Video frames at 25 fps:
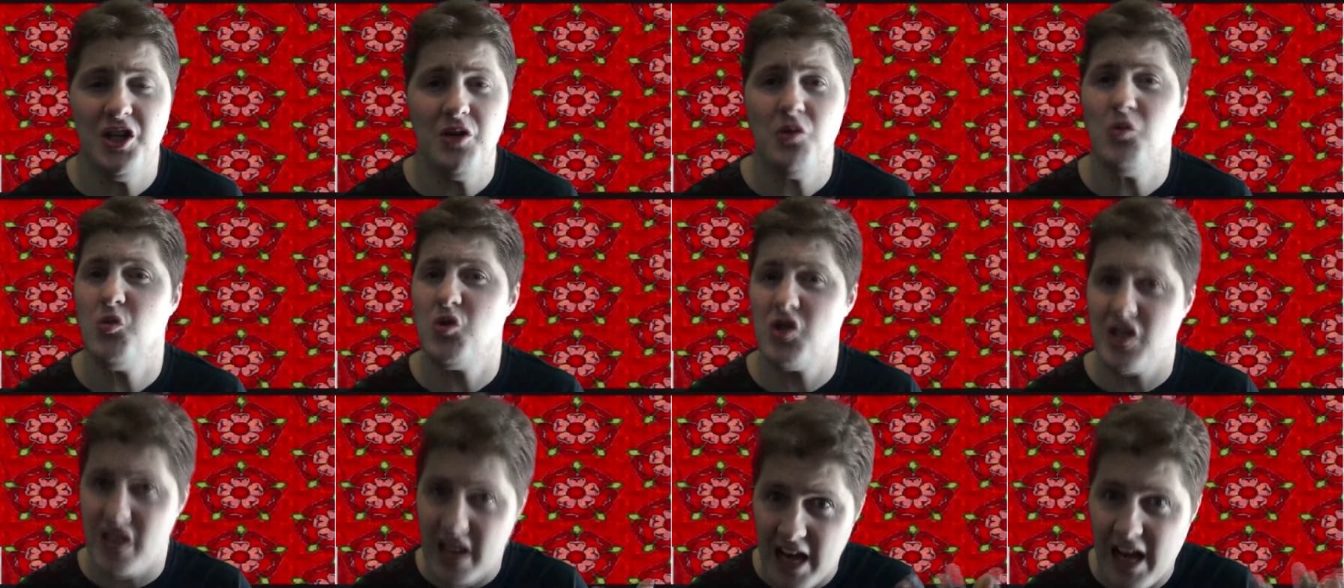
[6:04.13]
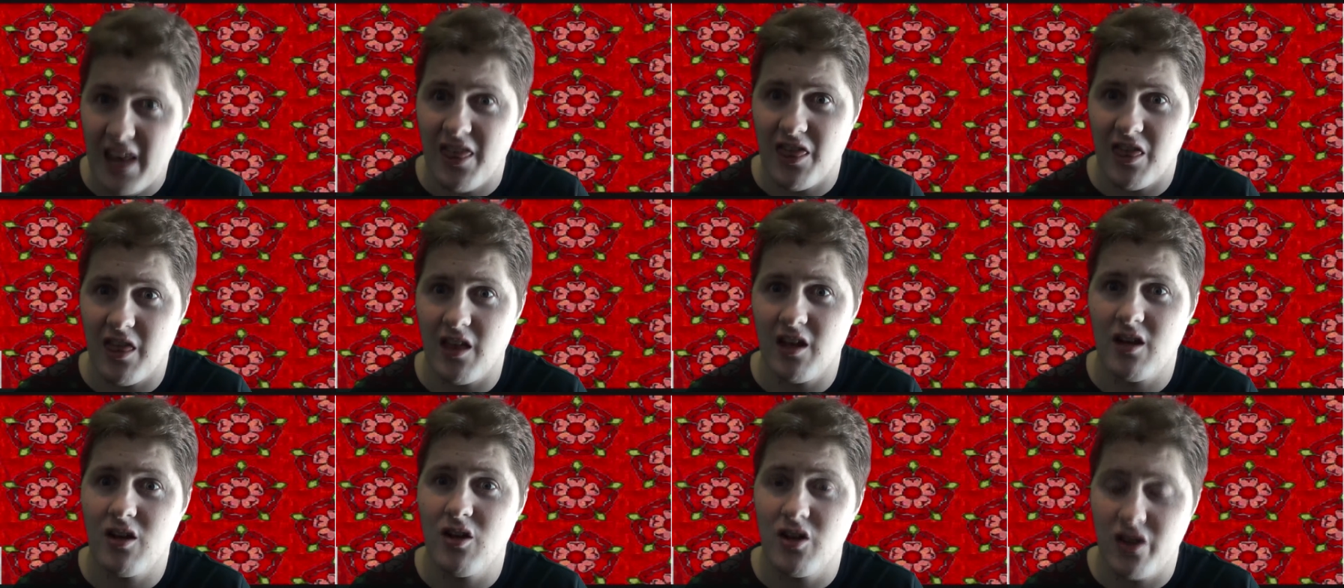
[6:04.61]
It was
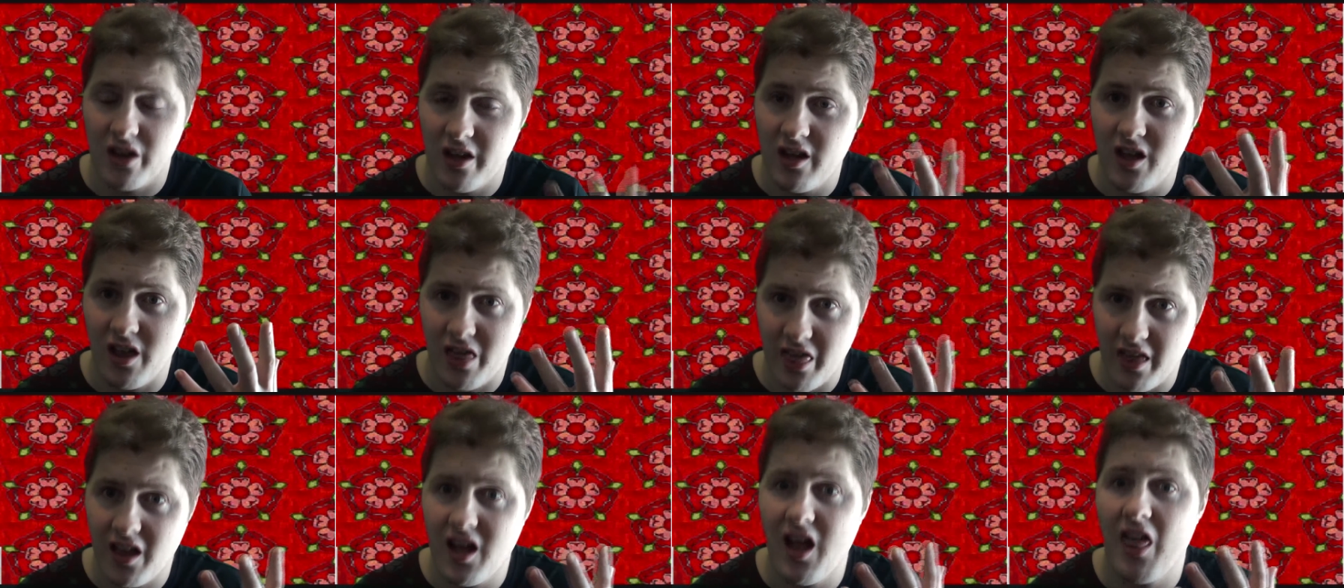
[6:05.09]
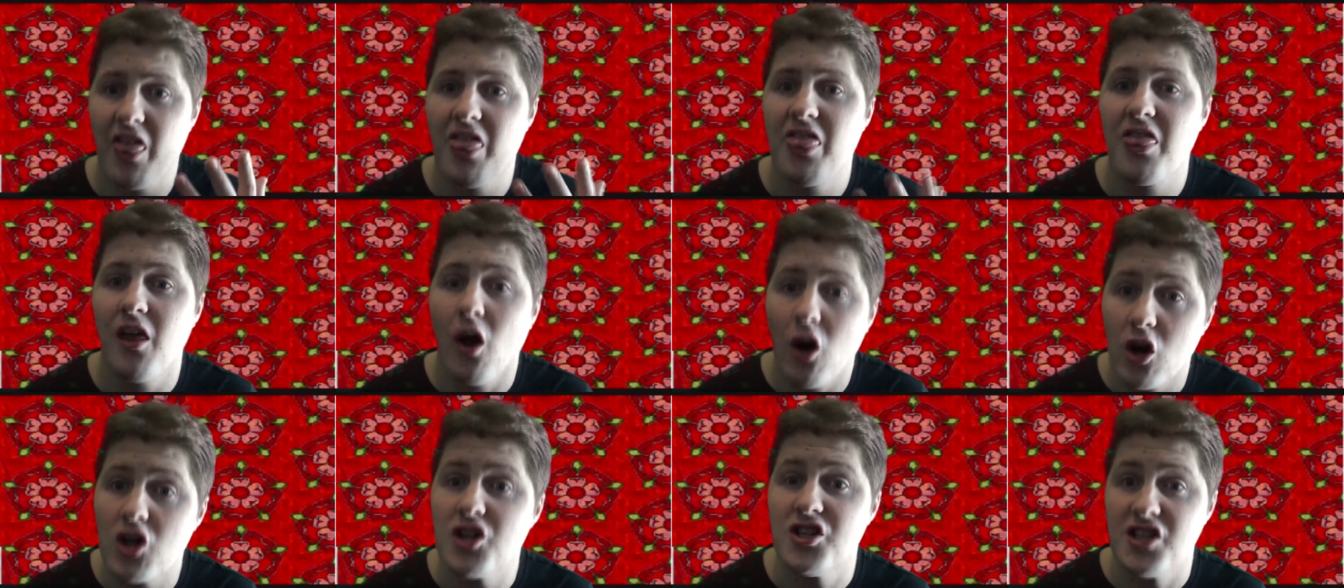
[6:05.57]

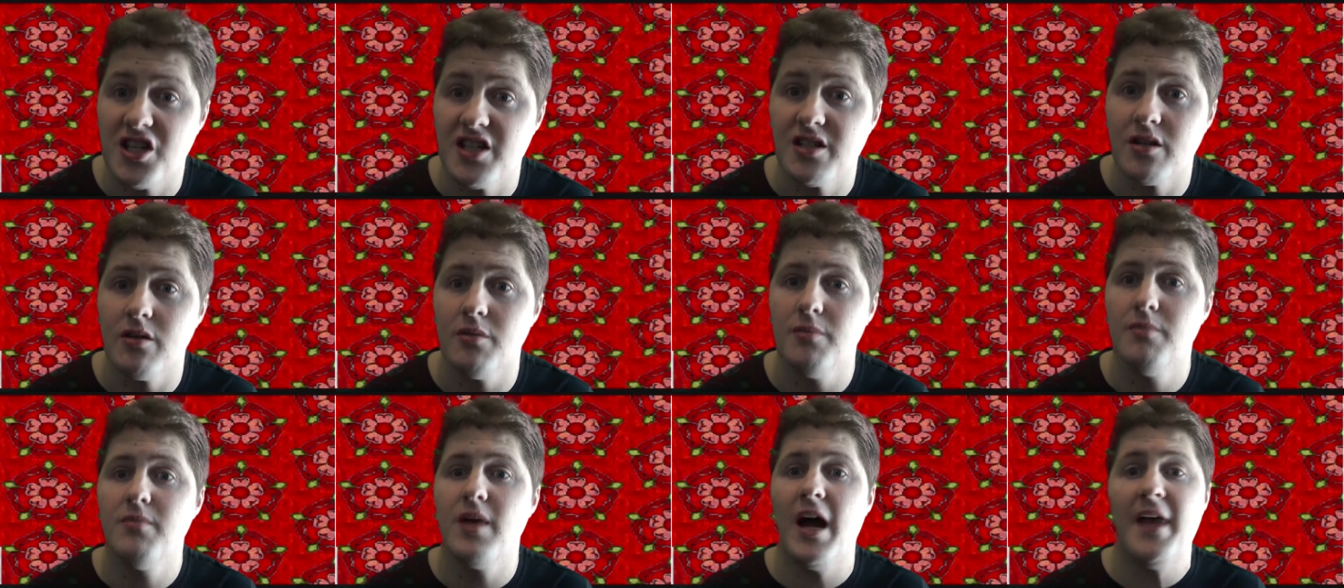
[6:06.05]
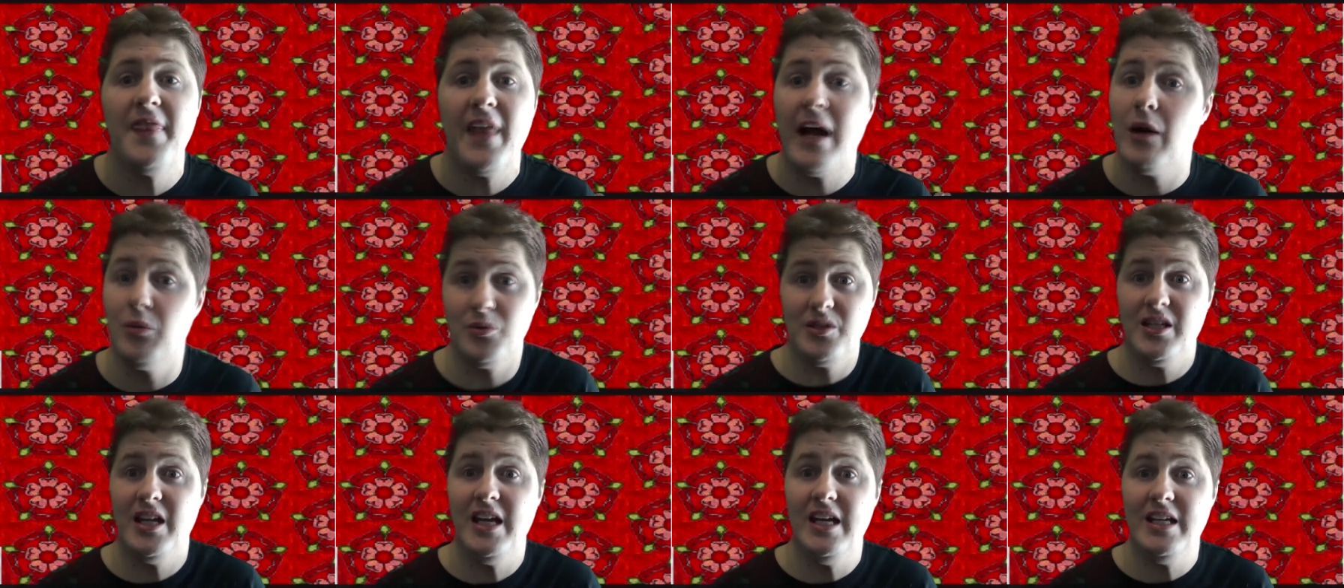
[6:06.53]
Catholicism, and
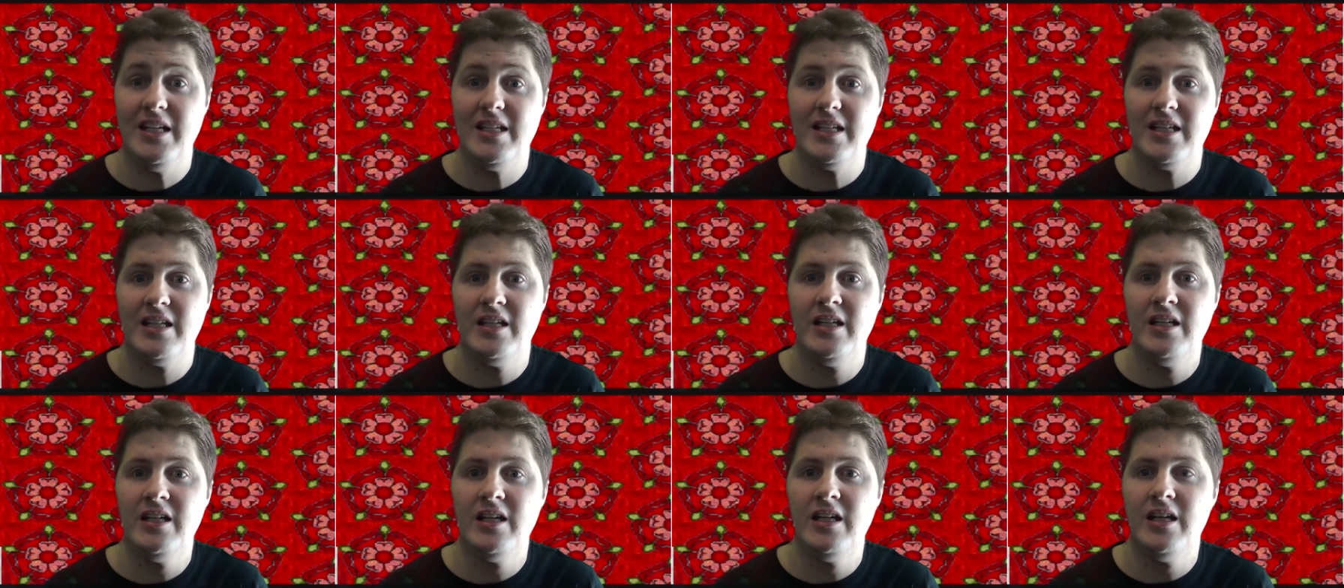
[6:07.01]
that was it.